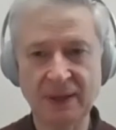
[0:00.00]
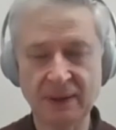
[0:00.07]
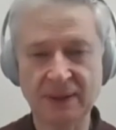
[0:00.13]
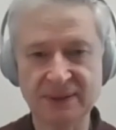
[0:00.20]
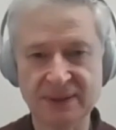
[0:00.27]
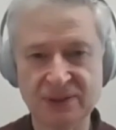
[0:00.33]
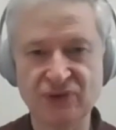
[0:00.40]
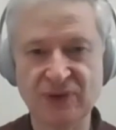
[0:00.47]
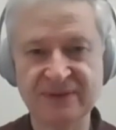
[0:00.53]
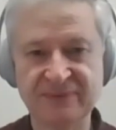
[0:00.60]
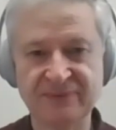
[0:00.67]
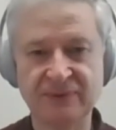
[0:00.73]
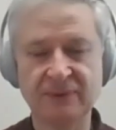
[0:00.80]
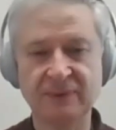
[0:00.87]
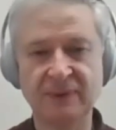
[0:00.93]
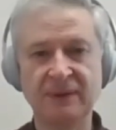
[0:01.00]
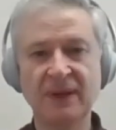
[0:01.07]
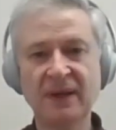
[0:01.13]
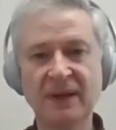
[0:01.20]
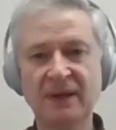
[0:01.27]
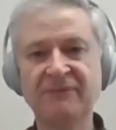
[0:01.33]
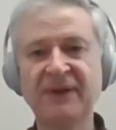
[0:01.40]
a stressful
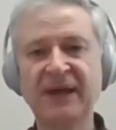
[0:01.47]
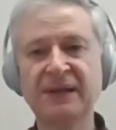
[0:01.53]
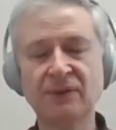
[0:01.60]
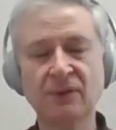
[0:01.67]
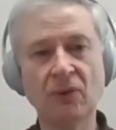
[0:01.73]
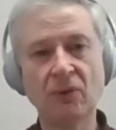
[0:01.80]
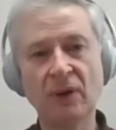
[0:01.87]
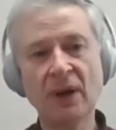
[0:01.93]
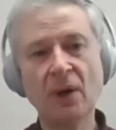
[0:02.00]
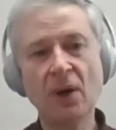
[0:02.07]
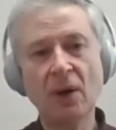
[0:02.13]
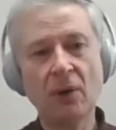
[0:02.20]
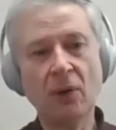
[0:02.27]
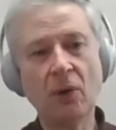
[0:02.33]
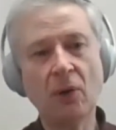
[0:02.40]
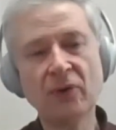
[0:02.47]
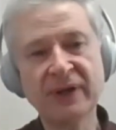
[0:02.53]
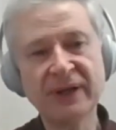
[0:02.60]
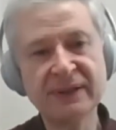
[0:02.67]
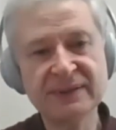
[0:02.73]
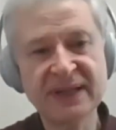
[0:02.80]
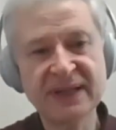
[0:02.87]
event or
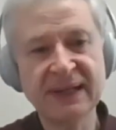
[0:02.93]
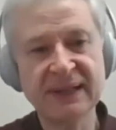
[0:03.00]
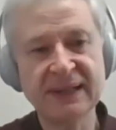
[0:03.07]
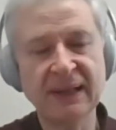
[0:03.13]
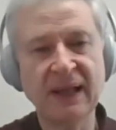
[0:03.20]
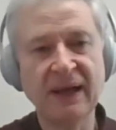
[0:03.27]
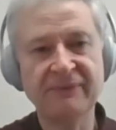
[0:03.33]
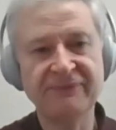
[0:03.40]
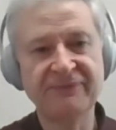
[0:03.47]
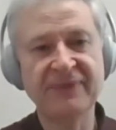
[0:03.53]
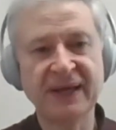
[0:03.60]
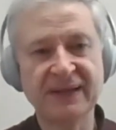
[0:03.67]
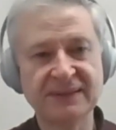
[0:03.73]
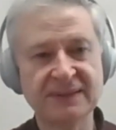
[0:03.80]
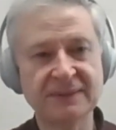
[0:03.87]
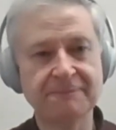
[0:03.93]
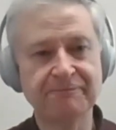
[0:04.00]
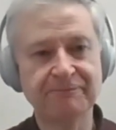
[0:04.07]
in daily life that,